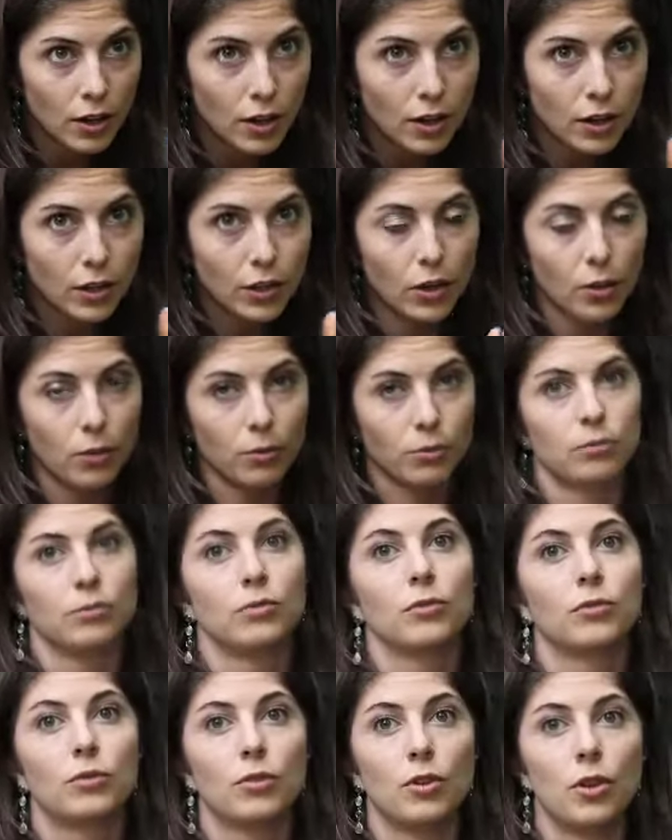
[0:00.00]
you know,
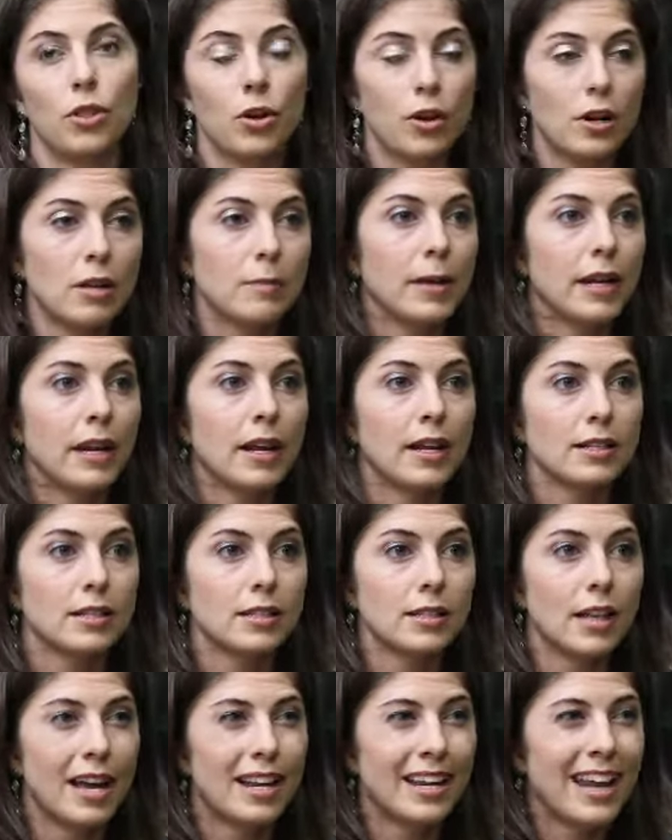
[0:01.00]
30
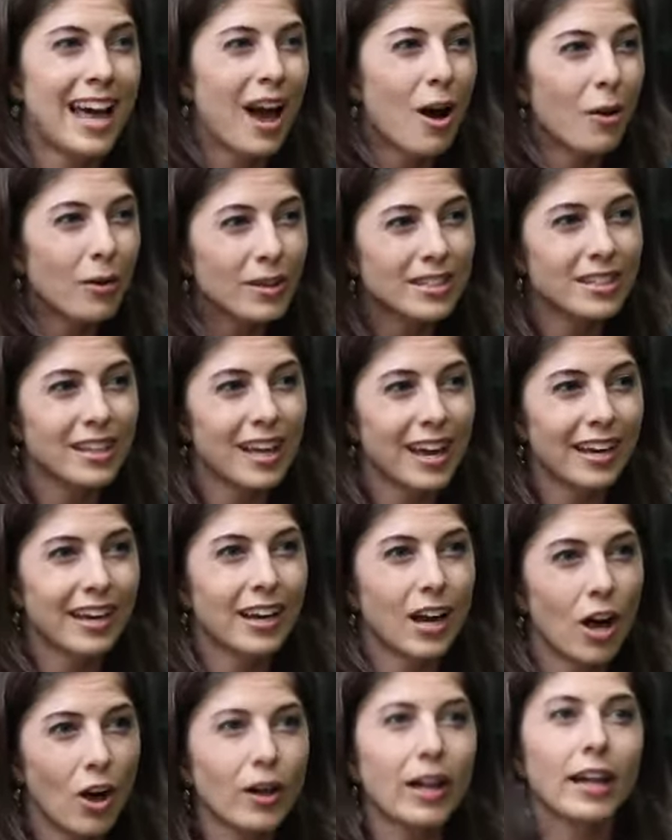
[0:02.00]
minutes. And now it's like,
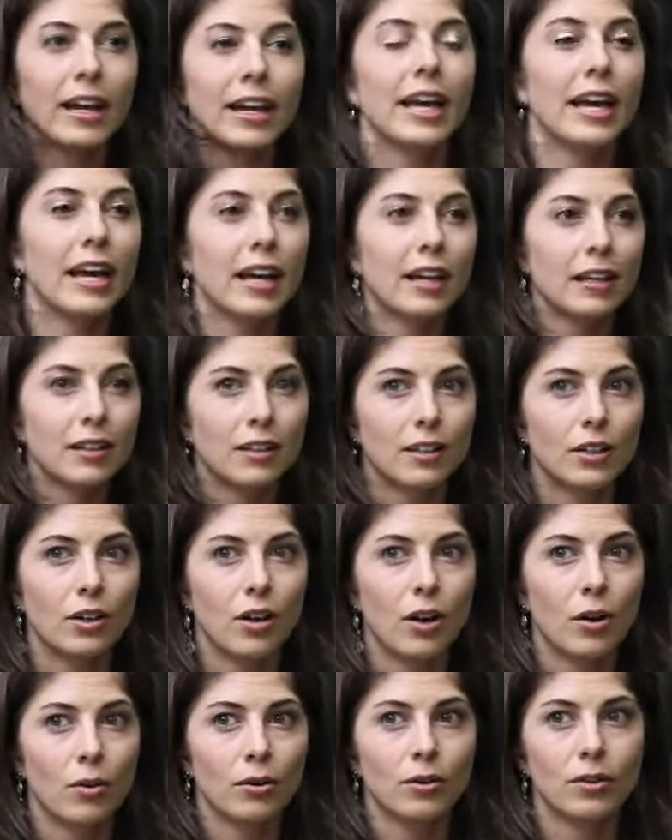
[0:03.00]
I'll get hit, you
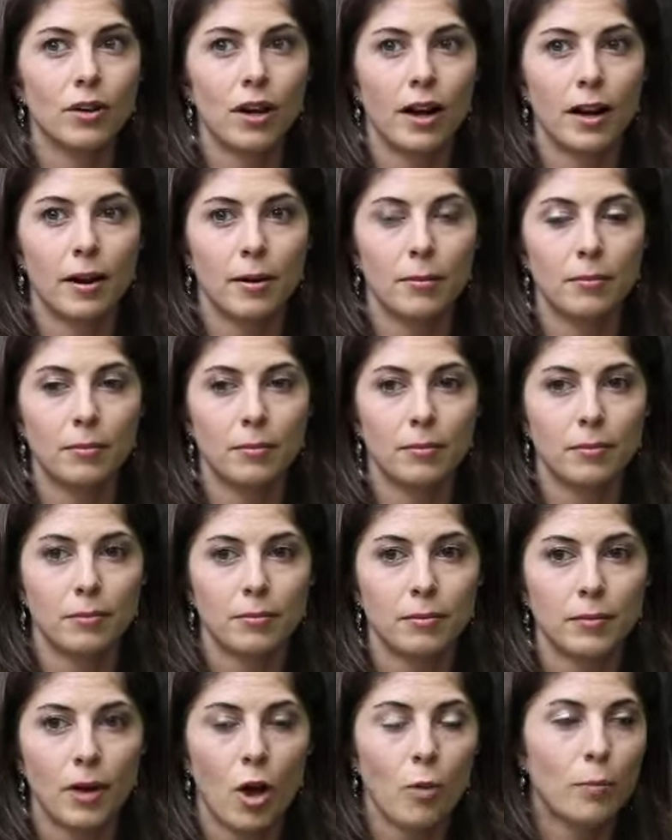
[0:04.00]
know?
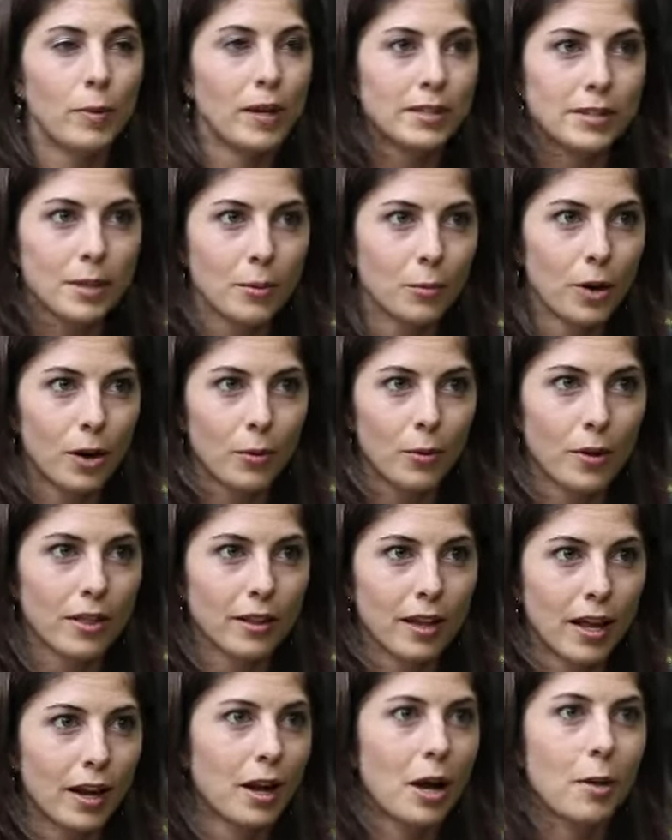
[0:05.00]
I'll be somewhere with a
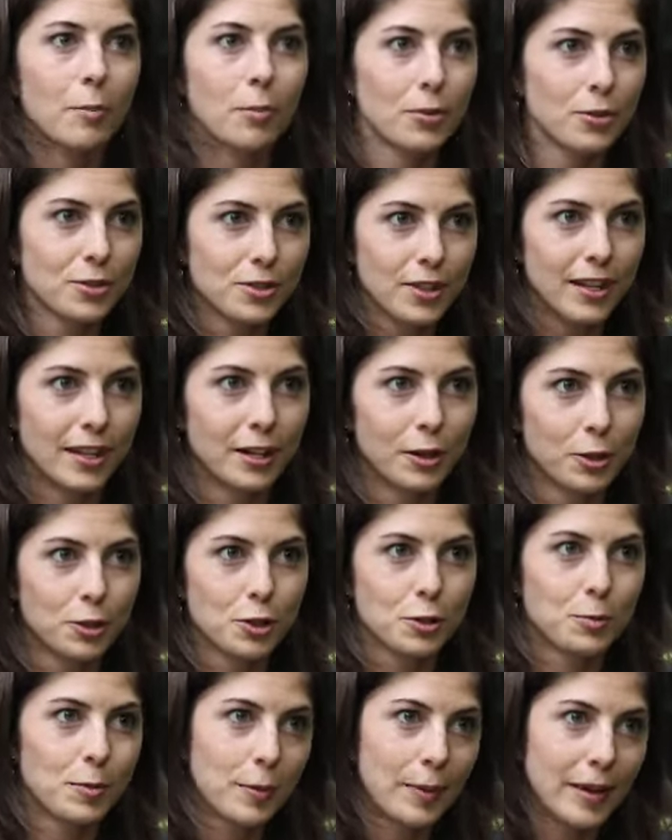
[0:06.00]
lot of couples and it'll
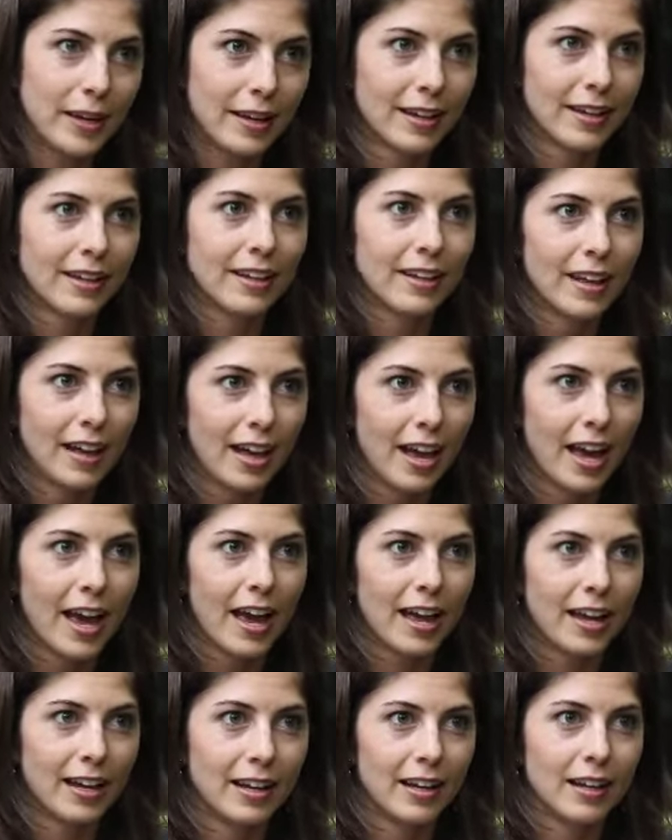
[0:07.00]
just be me.
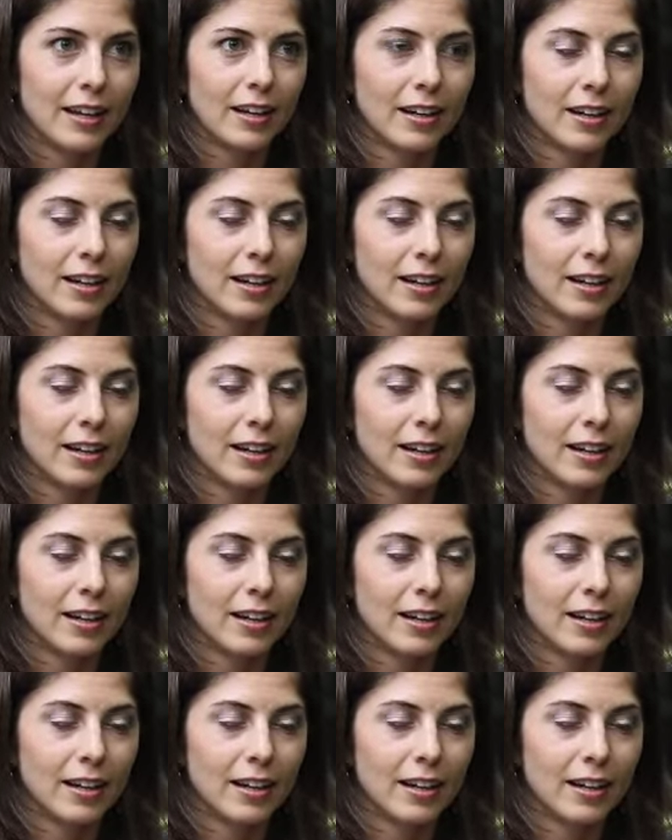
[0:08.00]
And